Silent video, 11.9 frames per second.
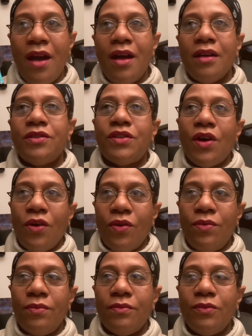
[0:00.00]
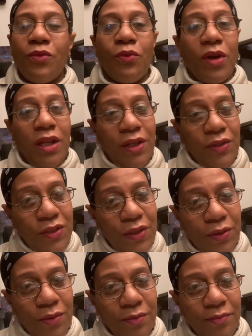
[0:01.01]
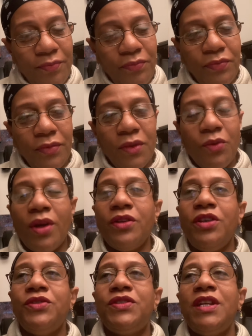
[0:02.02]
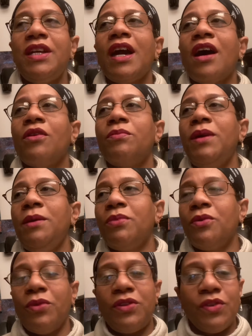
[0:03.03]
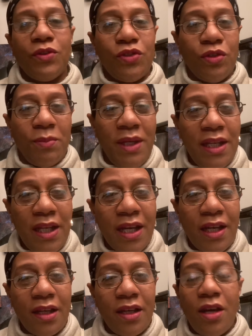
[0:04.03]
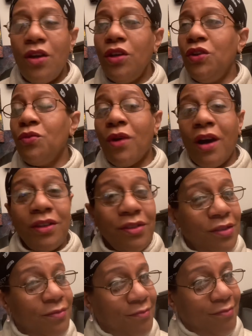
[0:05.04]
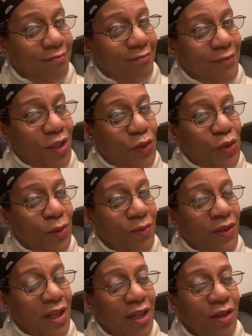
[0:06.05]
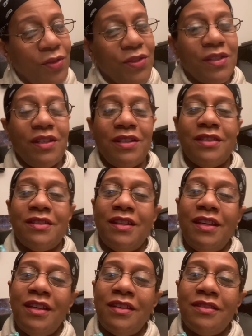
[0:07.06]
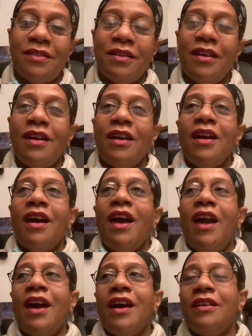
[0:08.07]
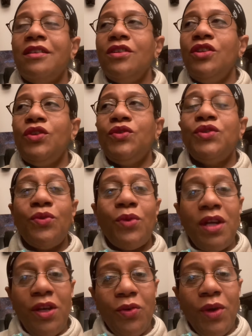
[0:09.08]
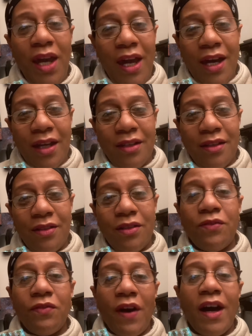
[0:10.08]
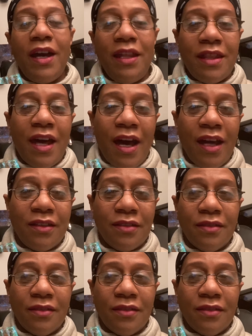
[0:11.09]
So what do? Well, you seek out people with social media, you watch YouTube videos such as these, and you do what you can to find that